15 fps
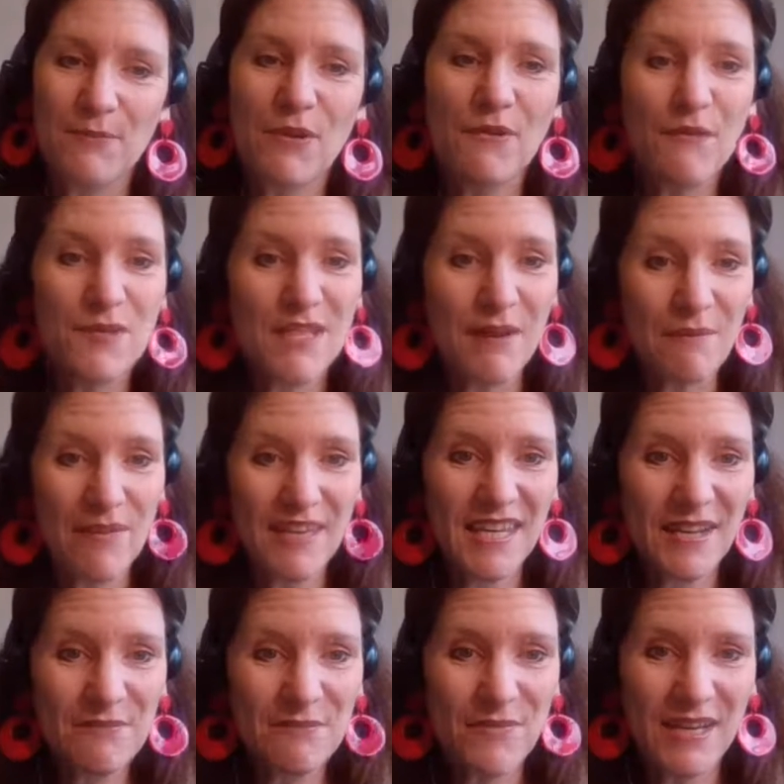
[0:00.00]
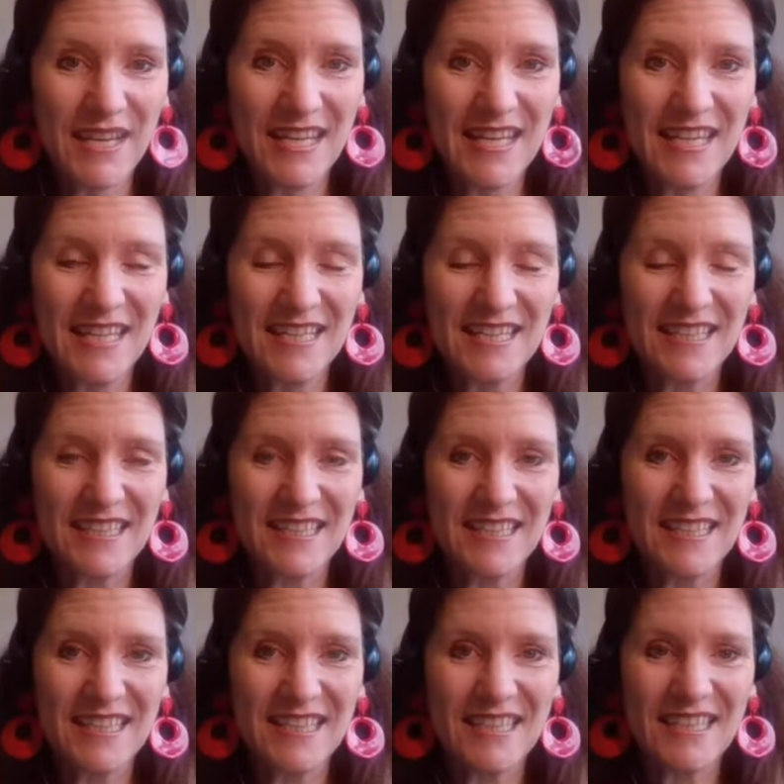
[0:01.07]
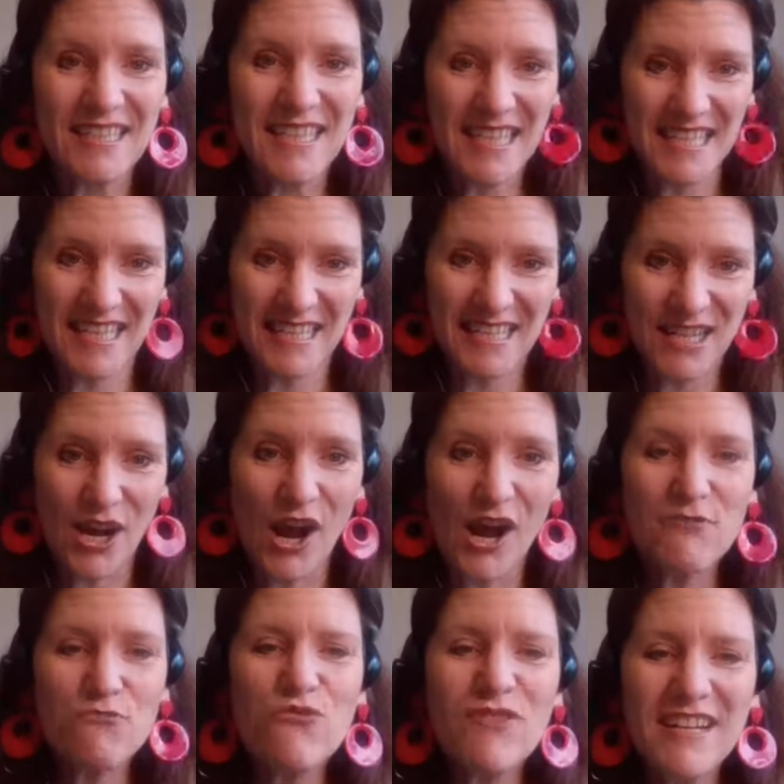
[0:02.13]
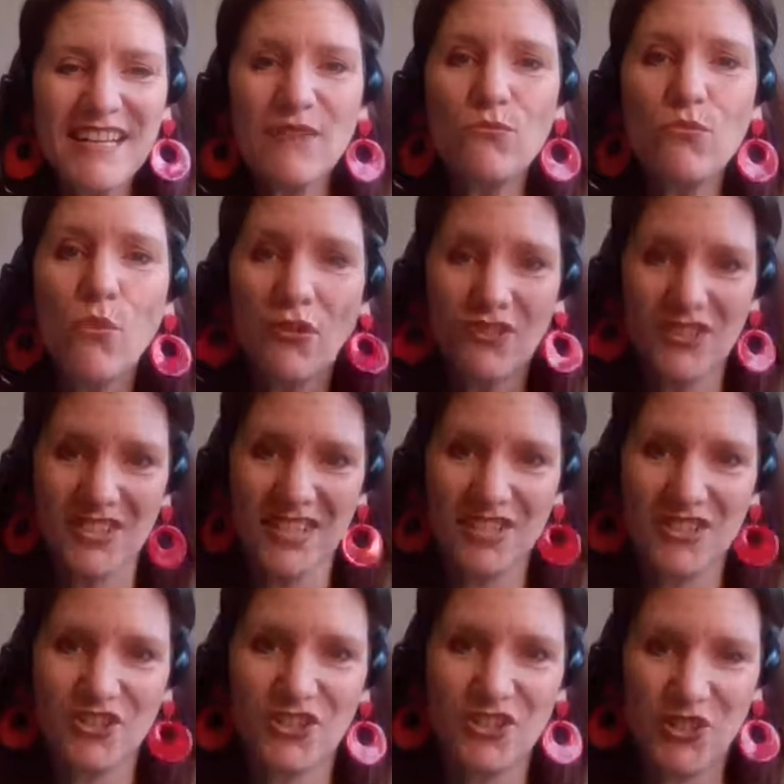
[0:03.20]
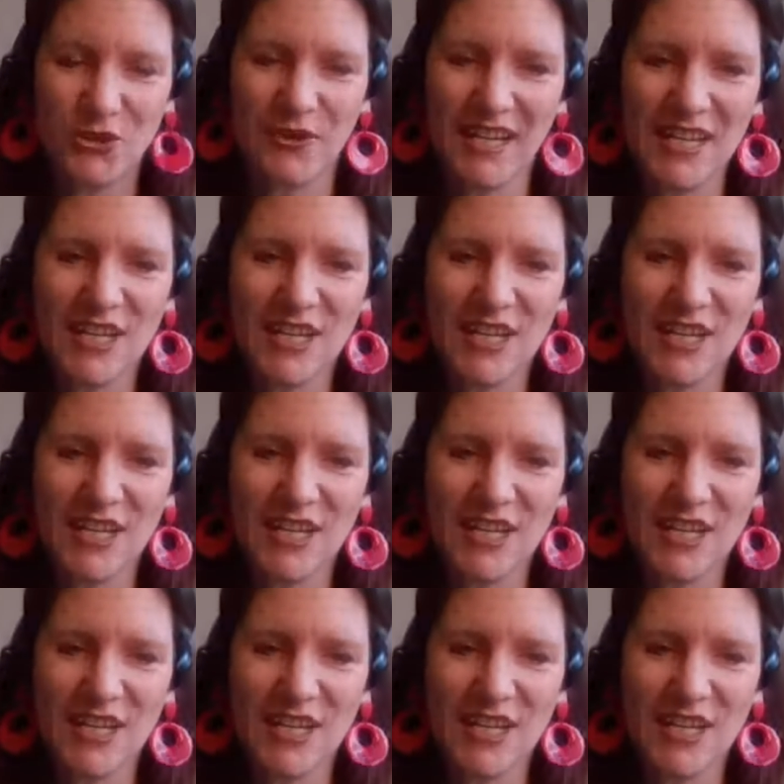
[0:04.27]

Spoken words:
But something in me did it. I really wanted to do